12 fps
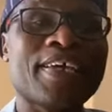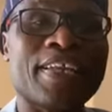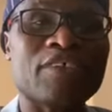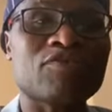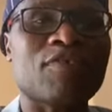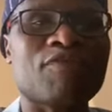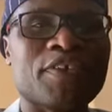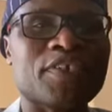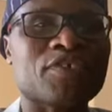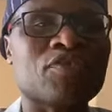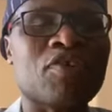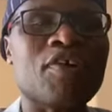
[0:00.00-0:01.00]
In actual
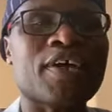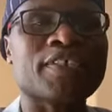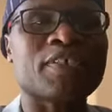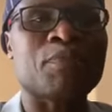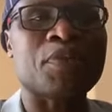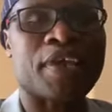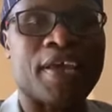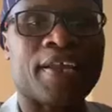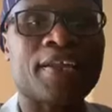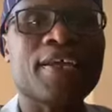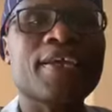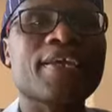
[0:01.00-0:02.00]
fact, it's no longer
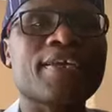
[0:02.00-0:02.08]
DPL,